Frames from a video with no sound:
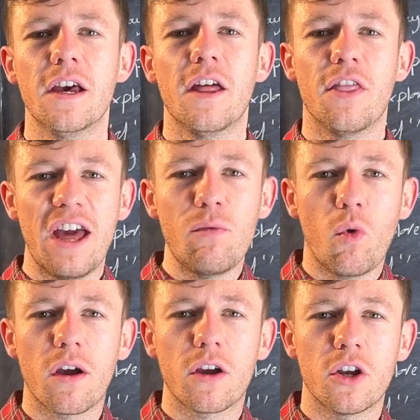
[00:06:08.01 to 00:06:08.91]
Then
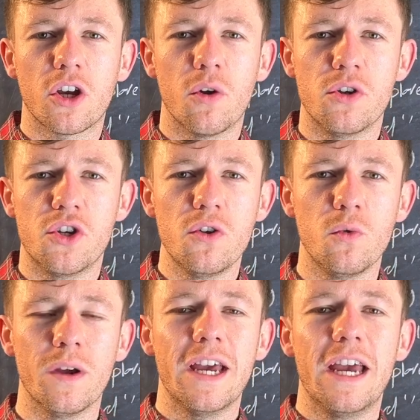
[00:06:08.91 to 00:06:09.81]
what I'm going to go and
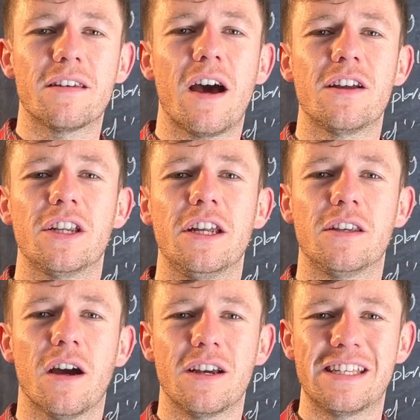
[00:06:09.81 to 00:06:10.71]
do is actually
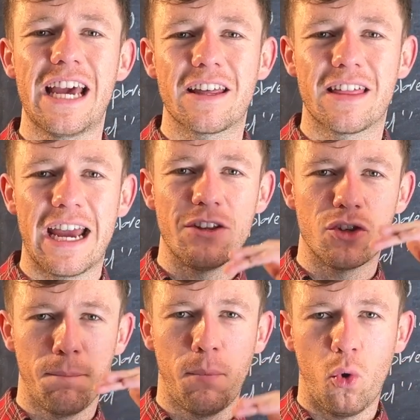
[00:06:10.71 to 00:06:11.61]
dissect that
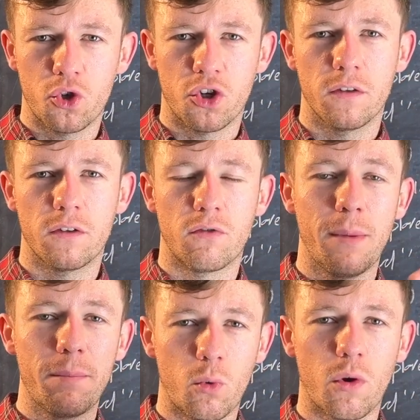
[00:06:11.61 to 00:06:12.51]
into portions.
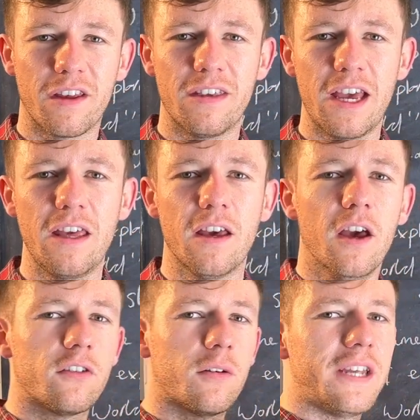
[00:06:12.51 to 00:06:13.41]
Remember what I say?
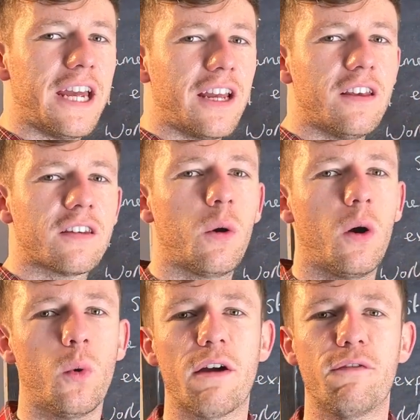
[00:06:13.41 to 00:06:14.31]
So I'm taking this
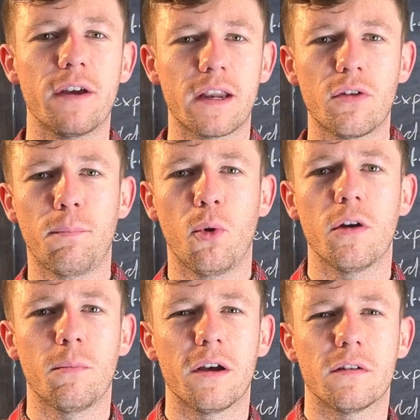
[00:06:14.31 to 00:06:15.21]
quote, I figured out the point
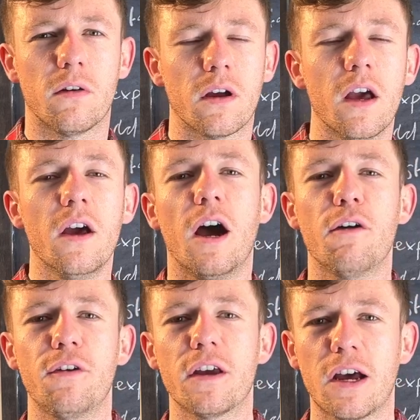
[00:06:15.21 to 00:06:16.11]
of my song, I
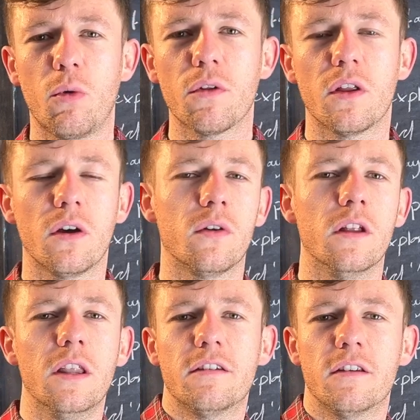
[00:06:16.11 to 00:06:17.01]
figured out what the
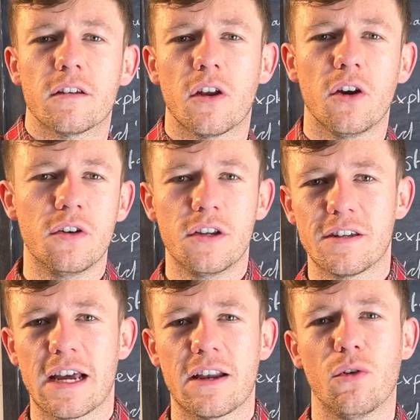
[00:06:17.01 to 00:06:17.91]
listener's going to
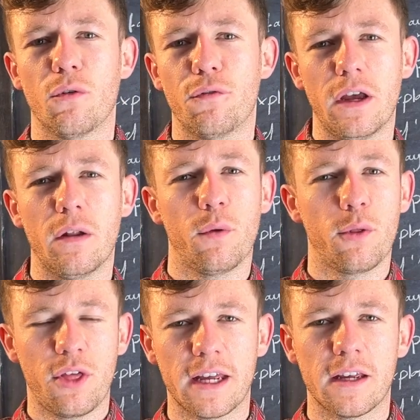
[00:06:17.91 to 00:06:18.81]
understand or feel or
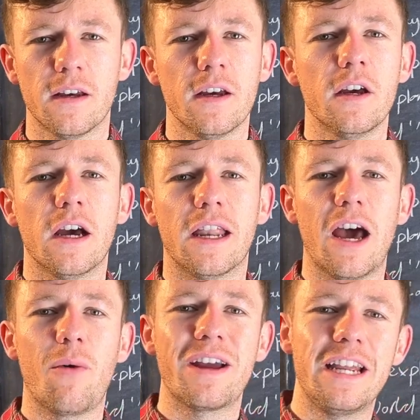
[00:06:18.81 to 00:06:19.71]
think. And
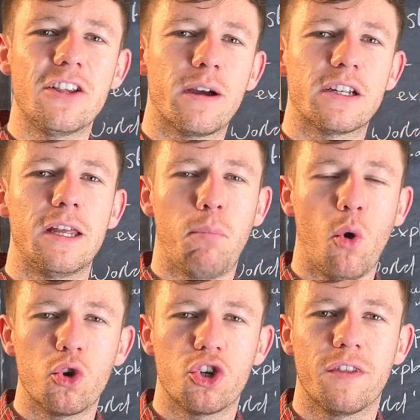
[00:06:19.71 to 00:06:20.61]
now I need to actually
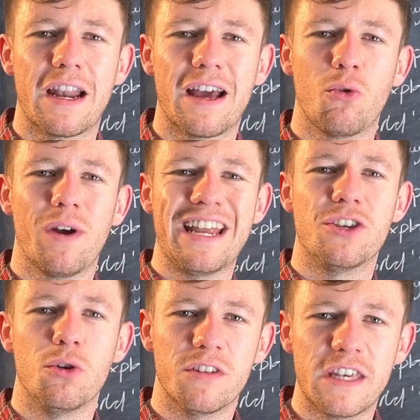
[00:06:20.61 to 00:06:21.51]
portion that out
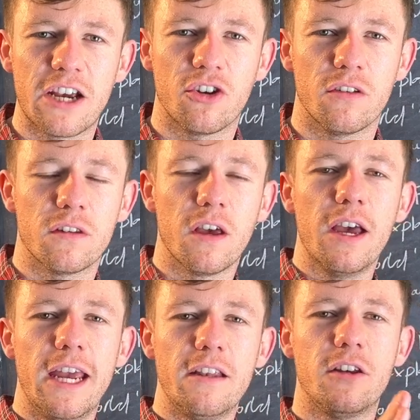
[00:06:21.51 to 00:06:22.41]
into sections,
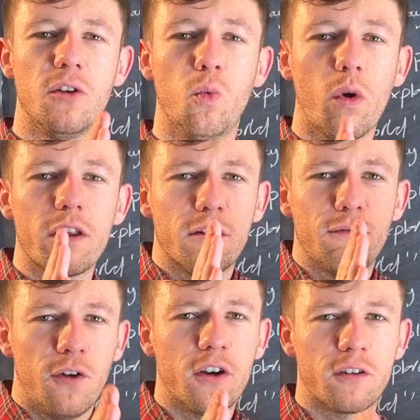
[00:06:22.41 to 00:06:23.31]
into what is the
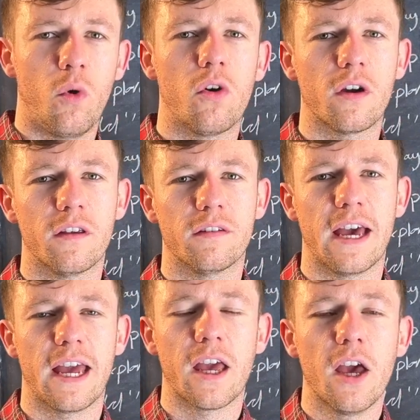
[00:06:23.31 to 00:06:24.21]
verse 1 going to say?